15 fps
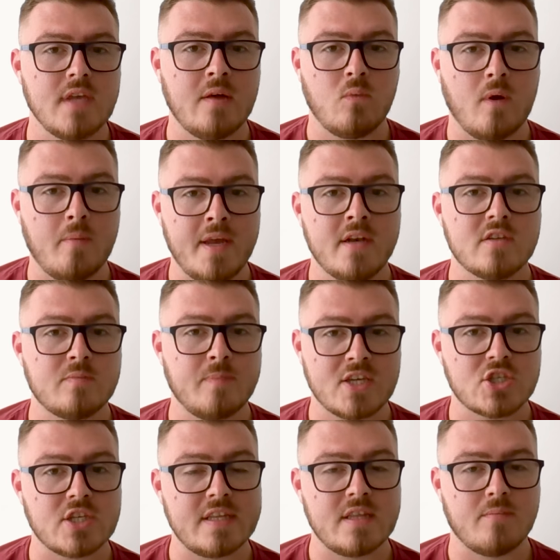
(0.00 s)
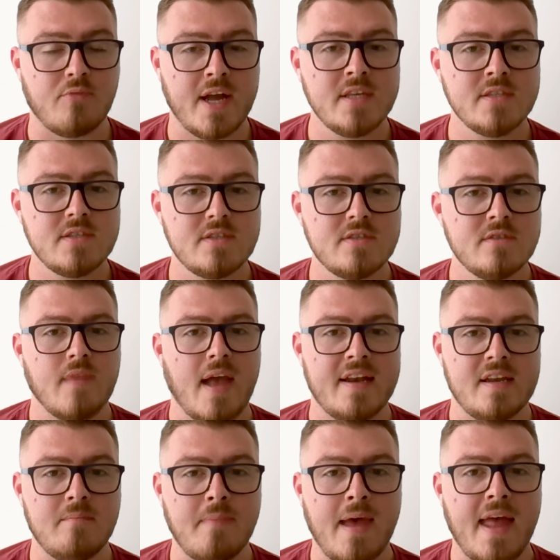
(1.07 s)
in women, especially in the breasts, and
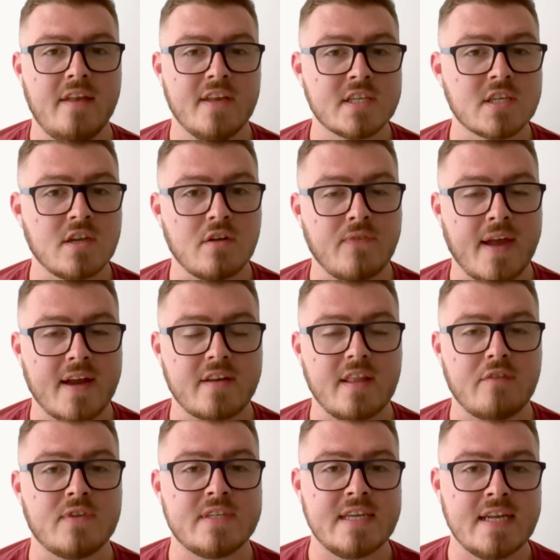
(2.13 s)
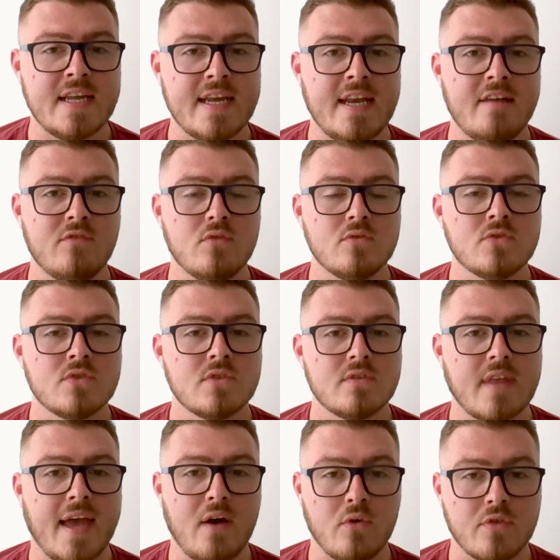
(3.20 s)
in men this can affect their fertility levels,
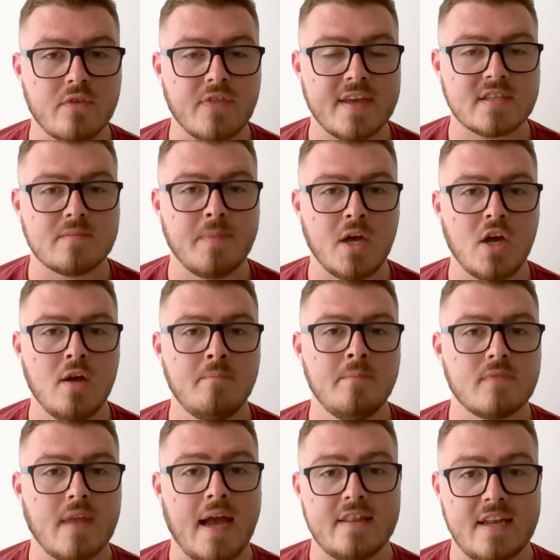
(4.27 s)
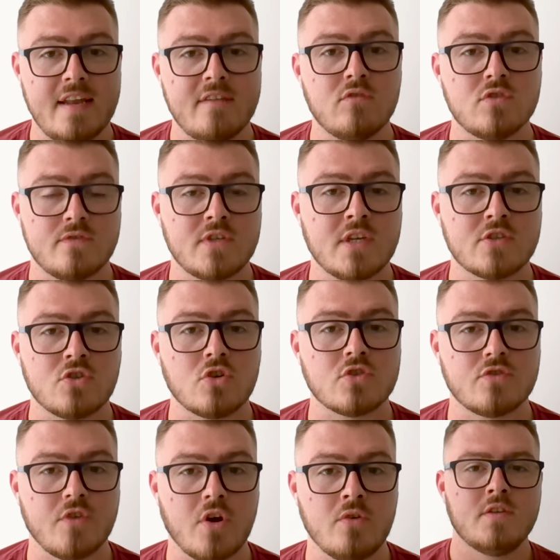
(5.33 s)
the health of their sperm, and the levels of
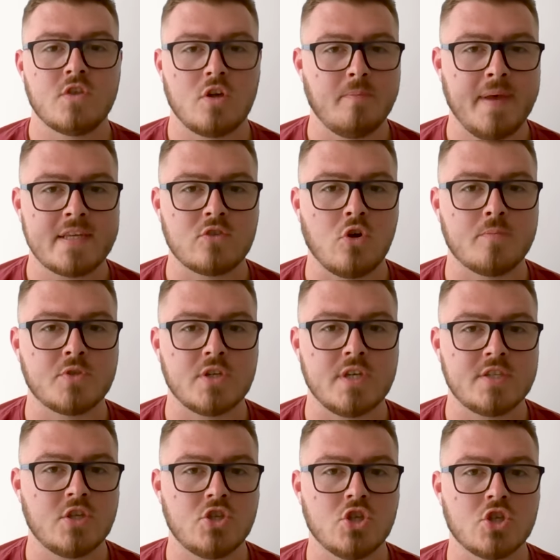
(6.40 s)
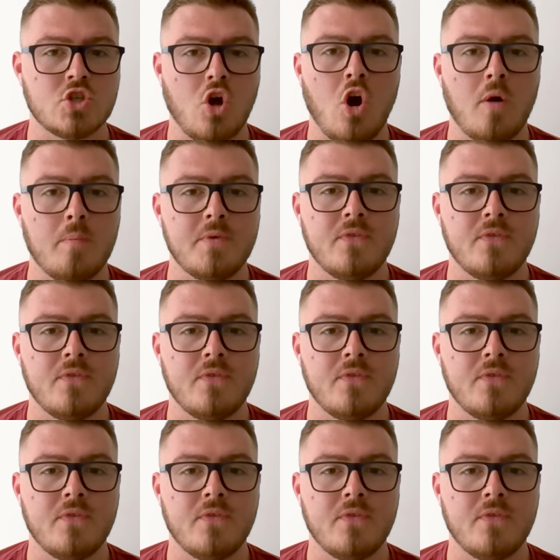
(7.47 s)
testosterone. So your best option is to just opt